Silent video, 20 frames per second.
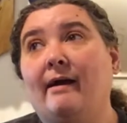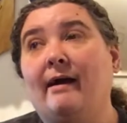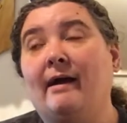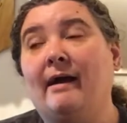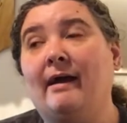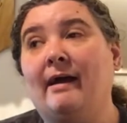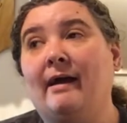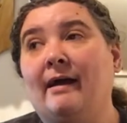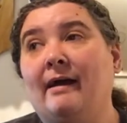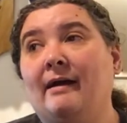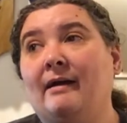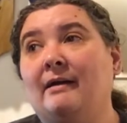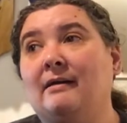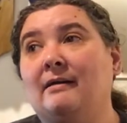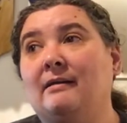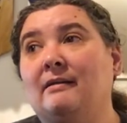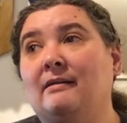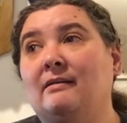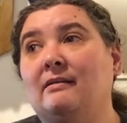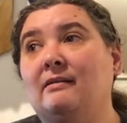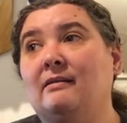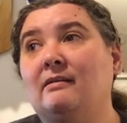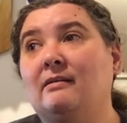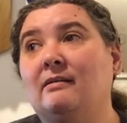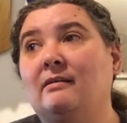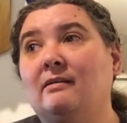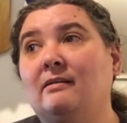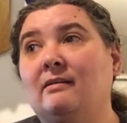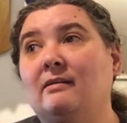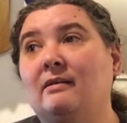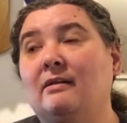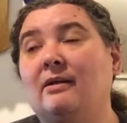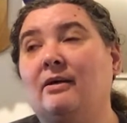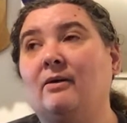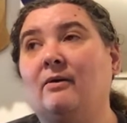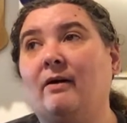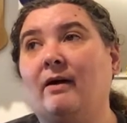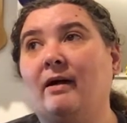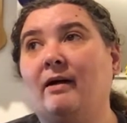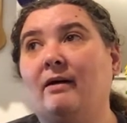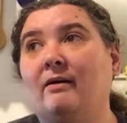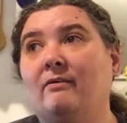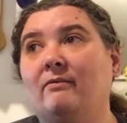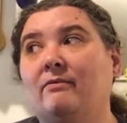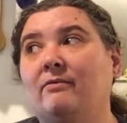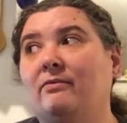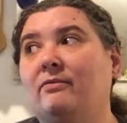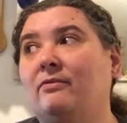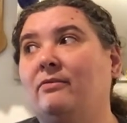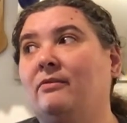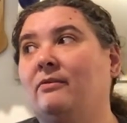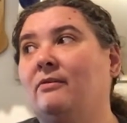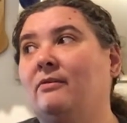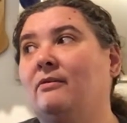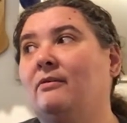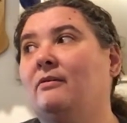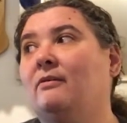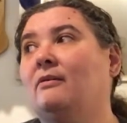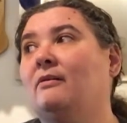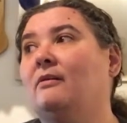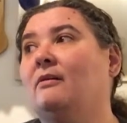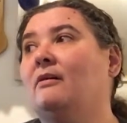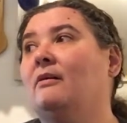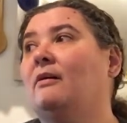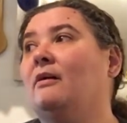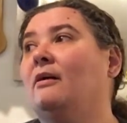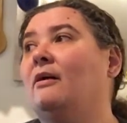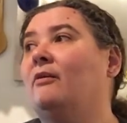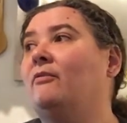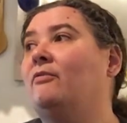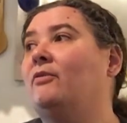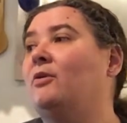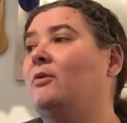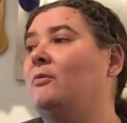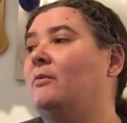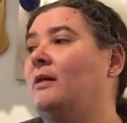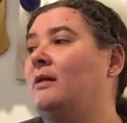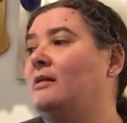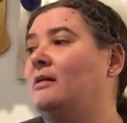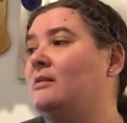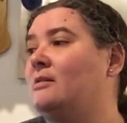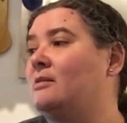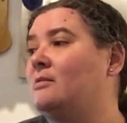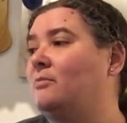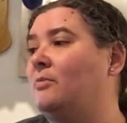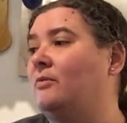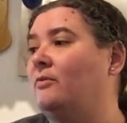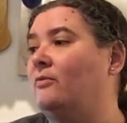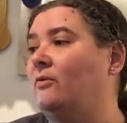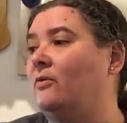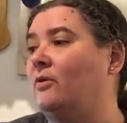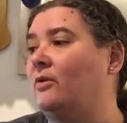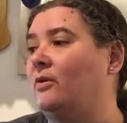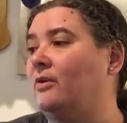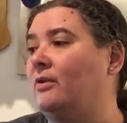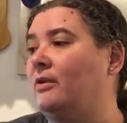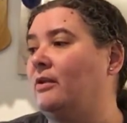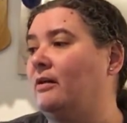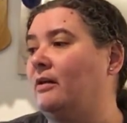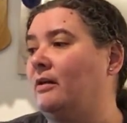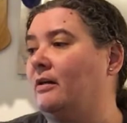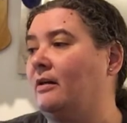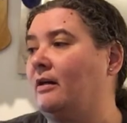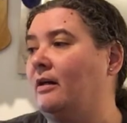And you know, I have a few weeks before the